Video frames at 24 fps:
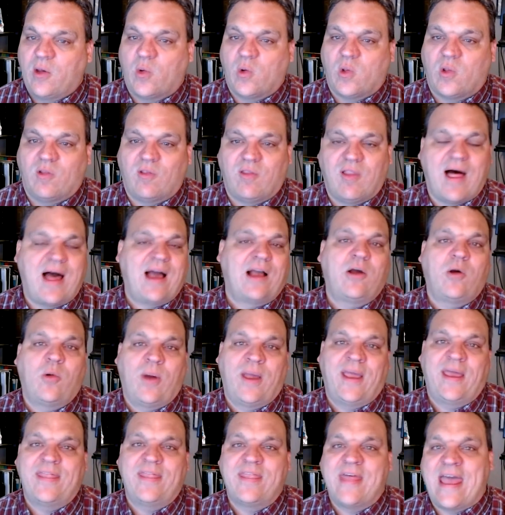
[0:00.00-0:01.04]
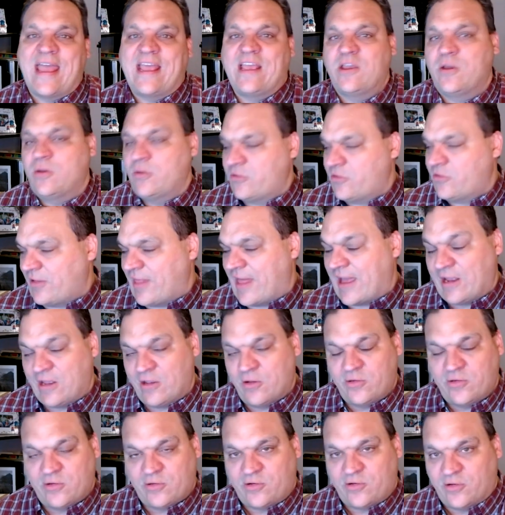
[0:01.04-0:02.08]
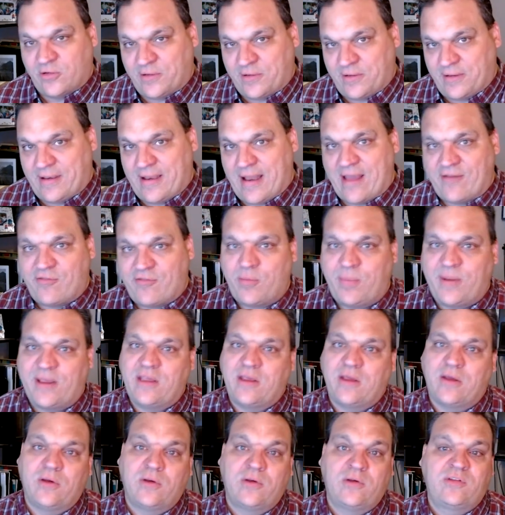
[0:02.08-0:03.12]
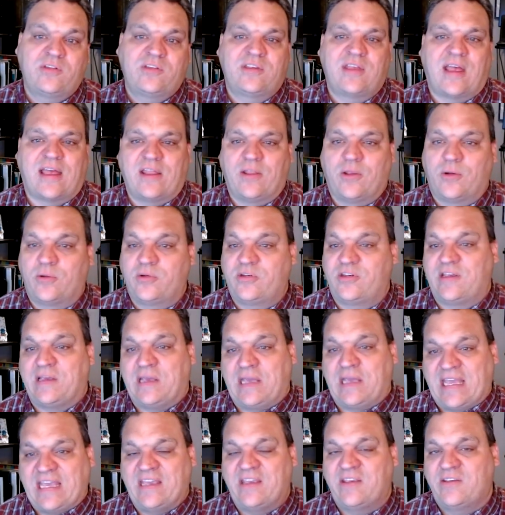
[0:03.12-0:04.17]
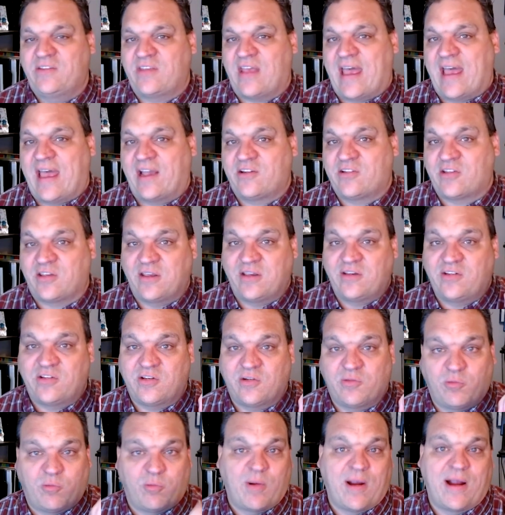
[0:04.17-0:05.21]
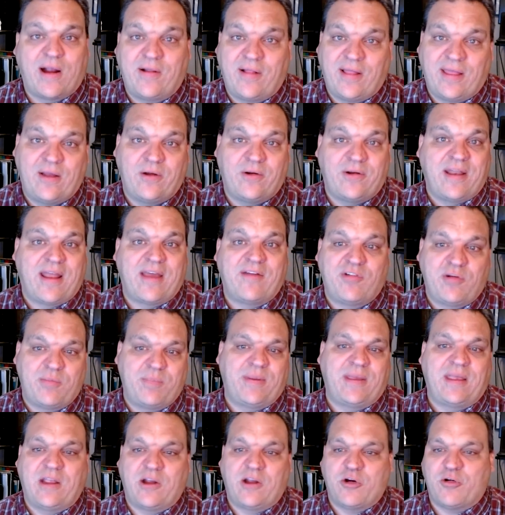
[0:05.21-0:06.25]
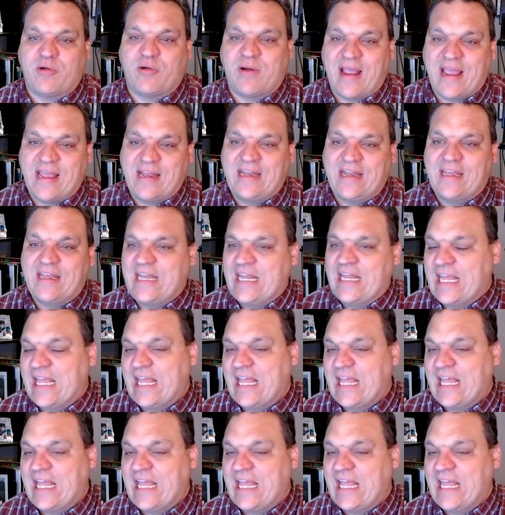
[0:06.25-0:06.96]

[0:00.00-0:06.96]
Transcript: Lock away that user. That user should never be used. Those keys actually should rarely or never be created.